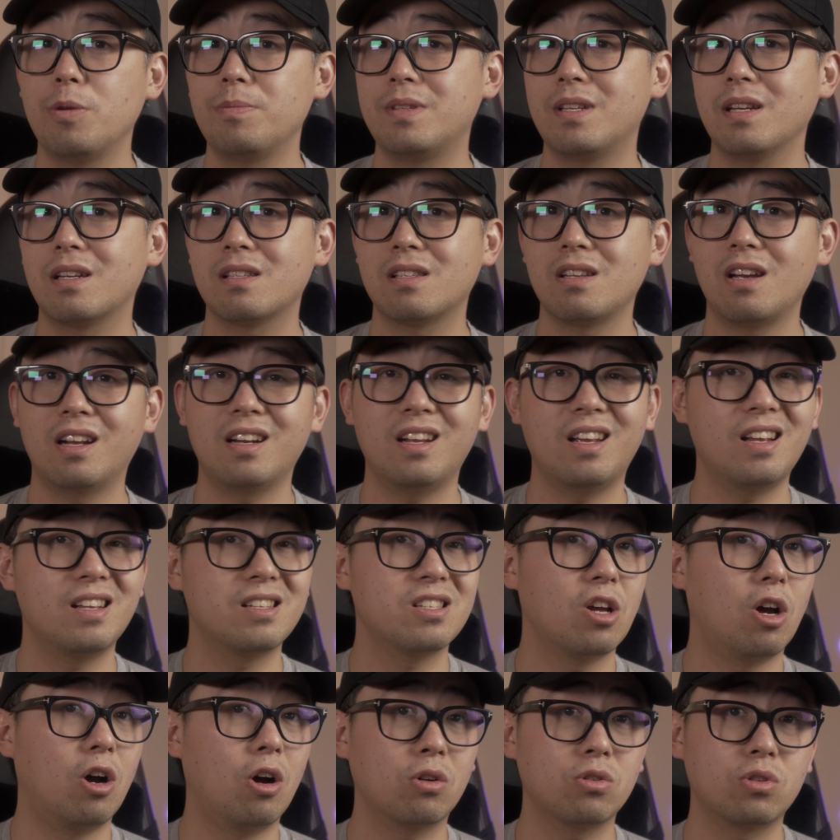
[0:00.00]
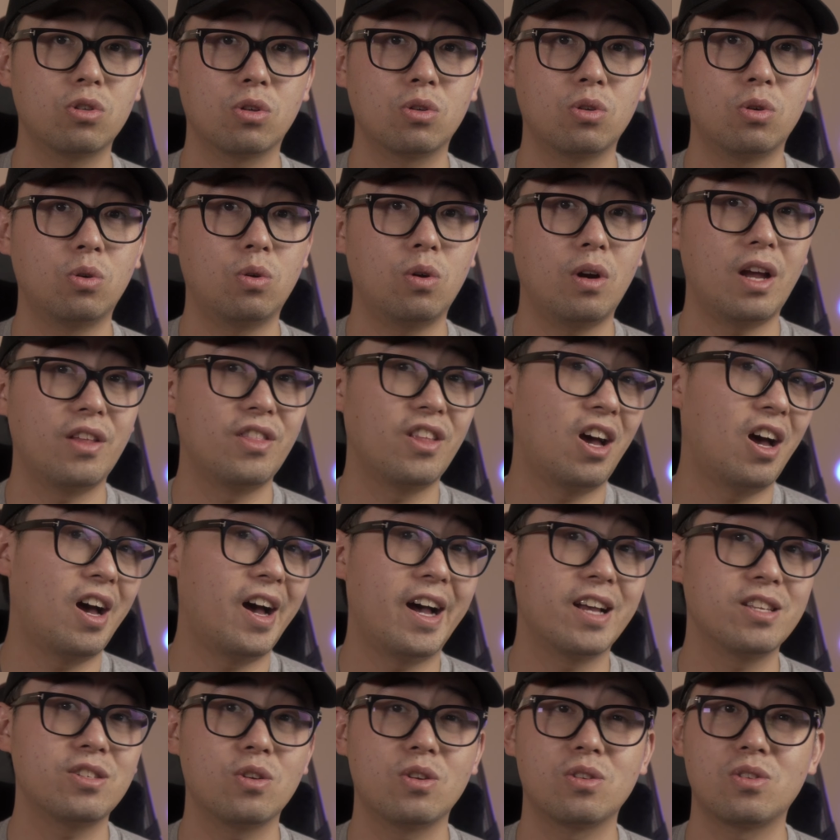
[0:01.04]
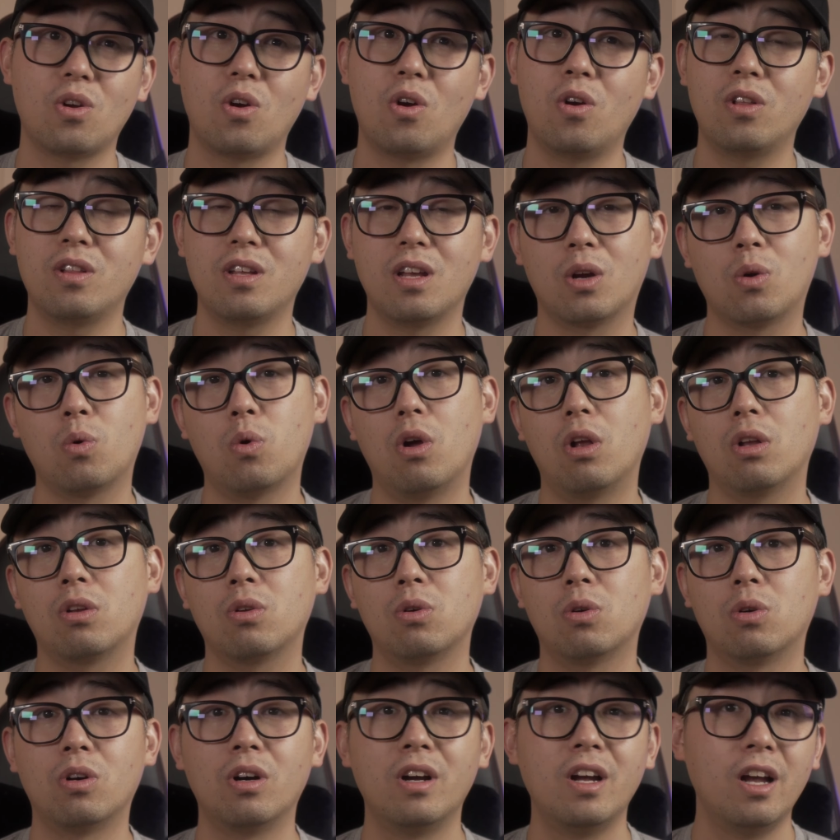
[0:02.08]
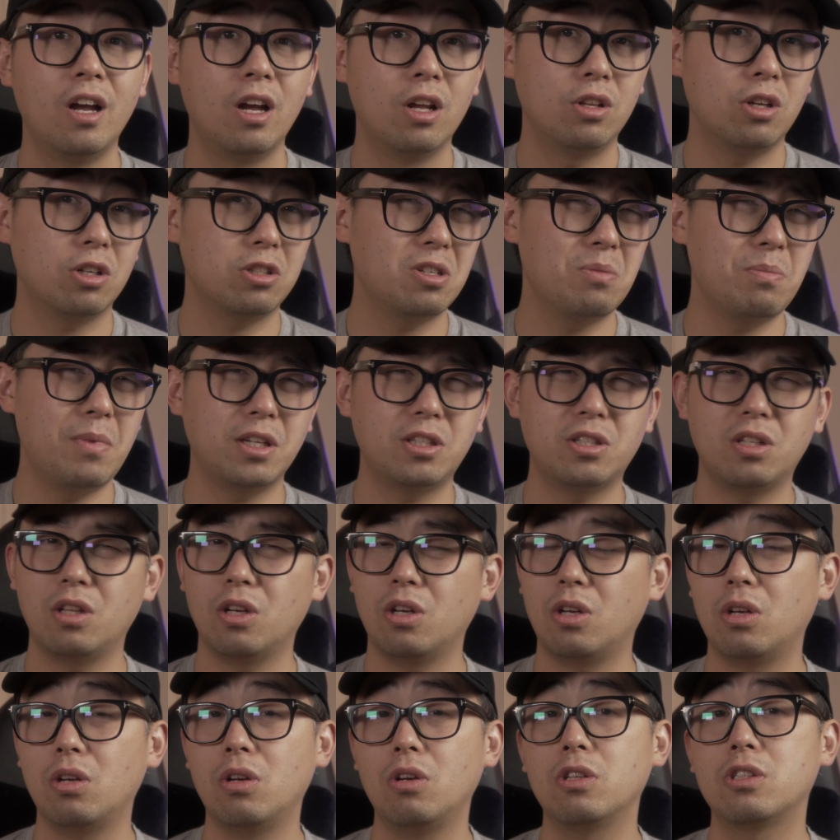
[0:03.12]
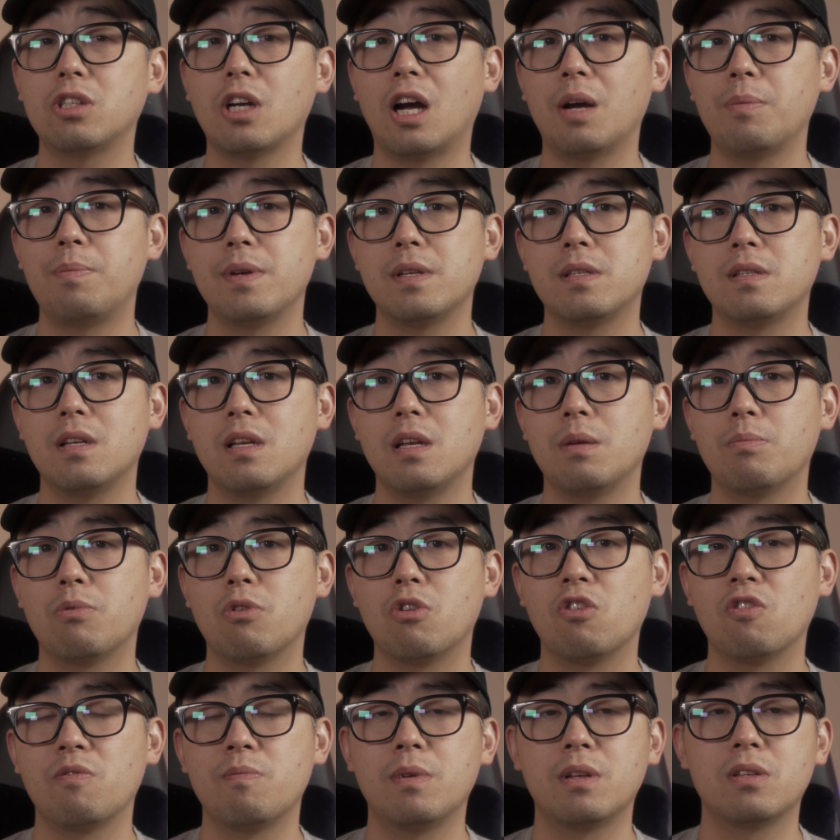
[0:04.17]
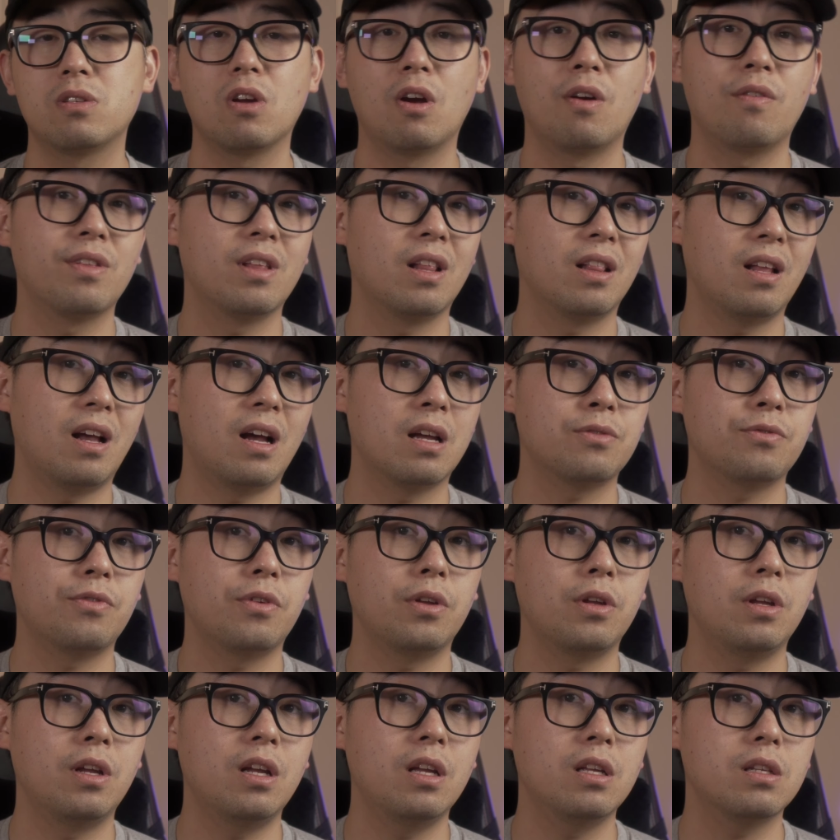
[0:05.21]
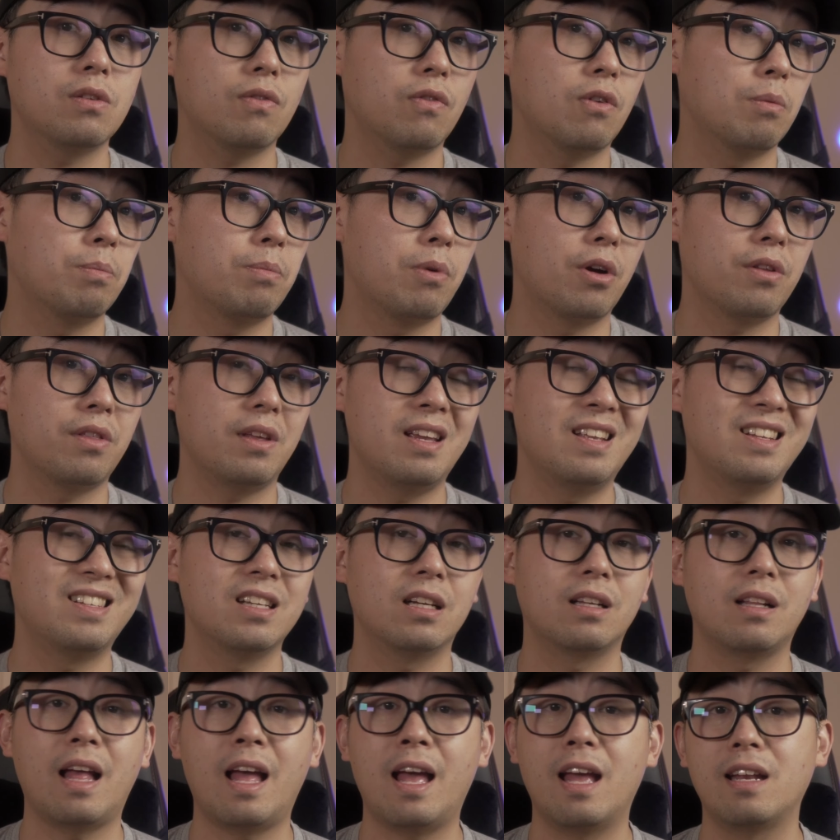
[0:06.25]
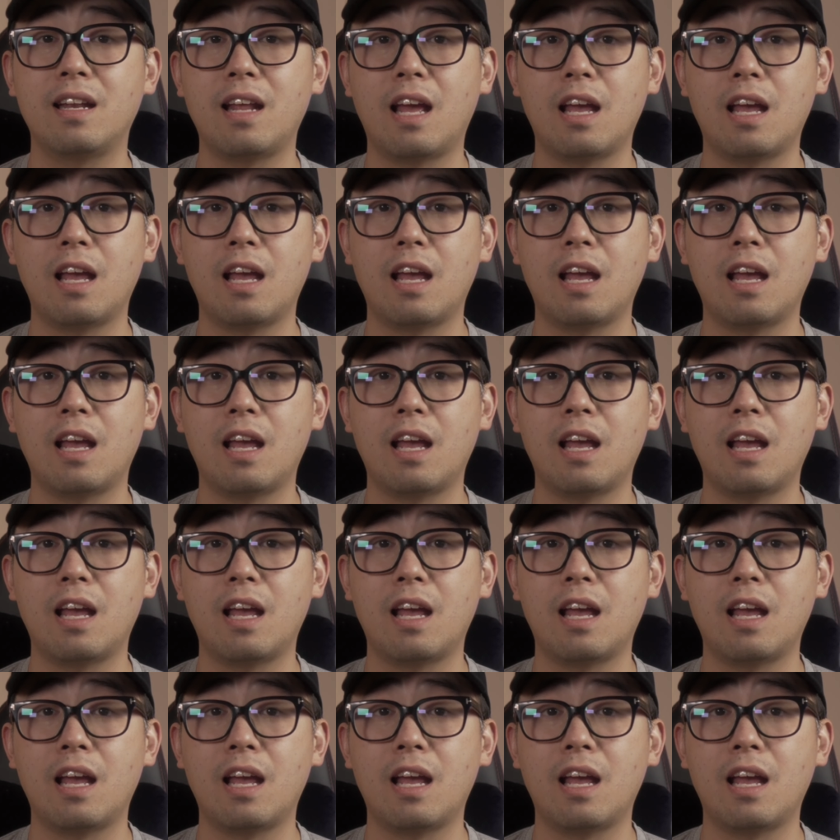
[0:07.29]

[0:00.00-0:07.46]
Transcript: M690 is an octa-core and the Hystou is only a quad-core, not to mention the huge IPC improvements over the last few years from both Intel and